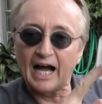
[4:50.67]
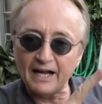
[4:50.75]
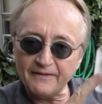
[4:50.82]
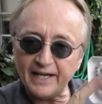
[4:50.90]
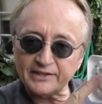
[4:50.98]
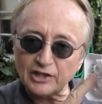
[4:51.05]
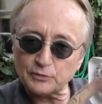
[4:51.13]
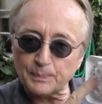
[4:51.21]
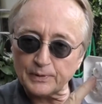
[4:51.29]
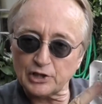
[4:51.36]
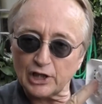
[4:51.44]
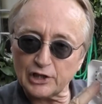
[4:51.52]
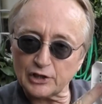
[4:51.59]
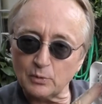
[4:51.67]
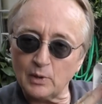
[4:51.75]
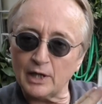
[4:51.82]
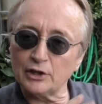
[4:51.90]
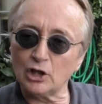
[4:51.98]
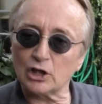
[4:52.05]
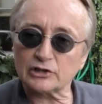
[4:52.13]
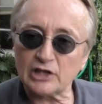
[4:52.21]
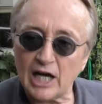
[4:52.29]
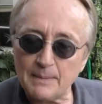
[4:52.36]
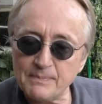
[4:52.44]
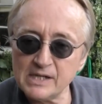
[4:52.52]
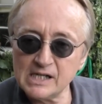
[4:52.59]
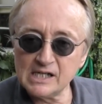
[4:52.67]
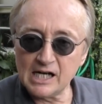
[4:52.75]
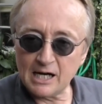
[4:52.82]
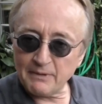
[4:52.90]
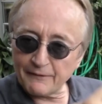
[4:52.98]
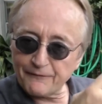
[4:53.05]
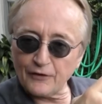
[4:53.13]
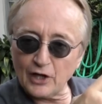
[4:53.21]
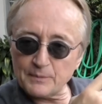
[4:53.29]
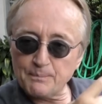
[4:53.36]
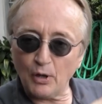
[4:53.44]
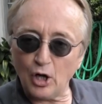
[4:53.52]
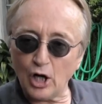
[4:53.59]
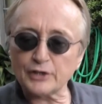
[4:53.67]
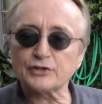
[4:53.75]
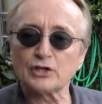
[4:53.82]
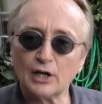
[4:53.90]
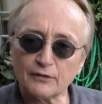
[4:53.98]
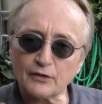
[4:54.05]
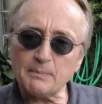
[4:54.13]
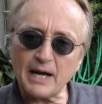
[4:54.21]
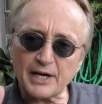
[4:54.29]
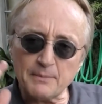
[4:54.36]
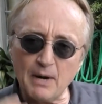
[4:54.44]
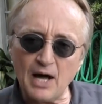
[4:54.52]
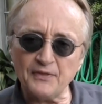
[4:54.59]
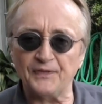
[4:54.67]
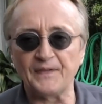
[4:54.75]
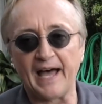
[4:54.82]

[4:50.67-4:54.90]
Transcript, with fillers: I've had this particular one hooked up on my front porch for about a month